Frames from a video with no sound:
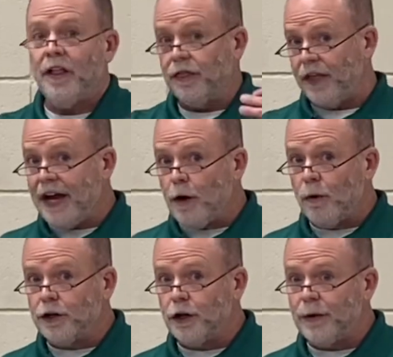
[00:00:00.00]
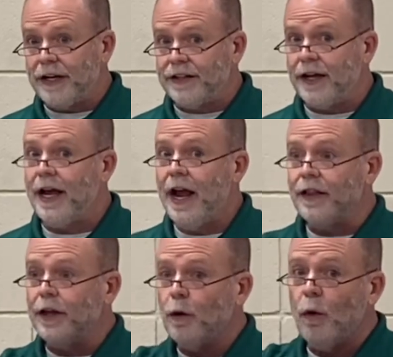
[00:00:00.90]
They don't want to do anything,
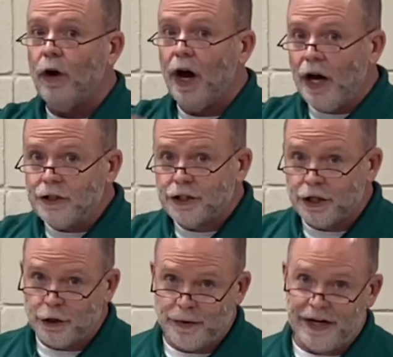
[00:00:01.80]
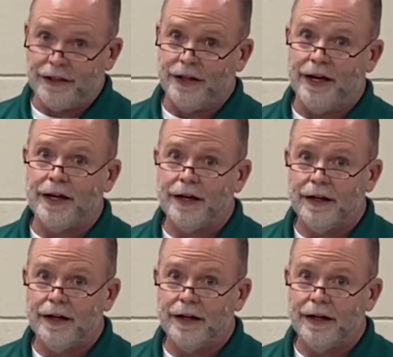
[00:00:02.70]
and they don't want us to do anything